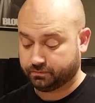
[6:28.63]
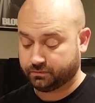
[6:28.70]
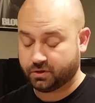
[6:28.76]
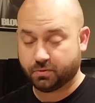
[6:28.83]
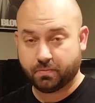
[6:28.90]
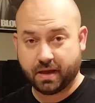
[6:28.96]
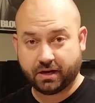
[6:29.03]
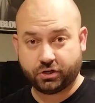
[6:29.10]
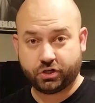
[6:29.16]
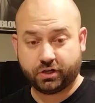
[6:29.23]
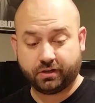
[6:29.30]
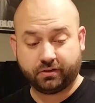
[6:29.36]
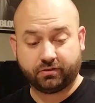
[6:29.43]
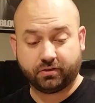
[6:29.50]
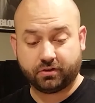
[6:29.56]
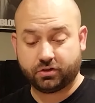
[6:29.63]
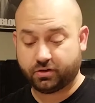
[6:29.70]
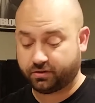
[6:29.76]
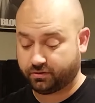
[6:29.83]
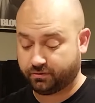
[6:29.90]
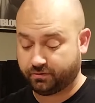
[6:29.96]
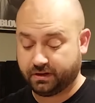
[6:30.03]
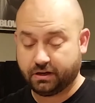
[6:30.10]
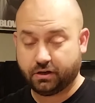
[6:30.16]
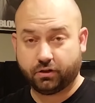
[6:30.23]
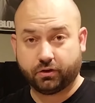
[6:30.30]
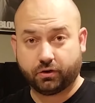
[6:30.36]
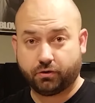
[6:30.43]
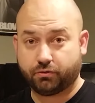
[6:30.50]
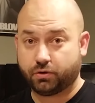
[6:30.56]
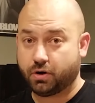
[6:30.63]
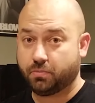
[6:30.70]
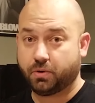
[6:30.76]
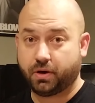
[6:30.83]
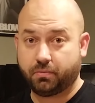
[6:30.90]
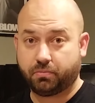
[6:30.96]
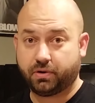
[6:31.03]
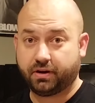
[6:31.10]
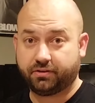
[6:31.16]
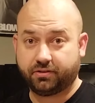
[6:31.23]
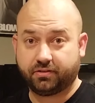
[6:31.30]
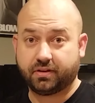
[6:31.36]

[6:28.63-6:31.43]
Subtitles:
dimensions and just feel and overall button presses.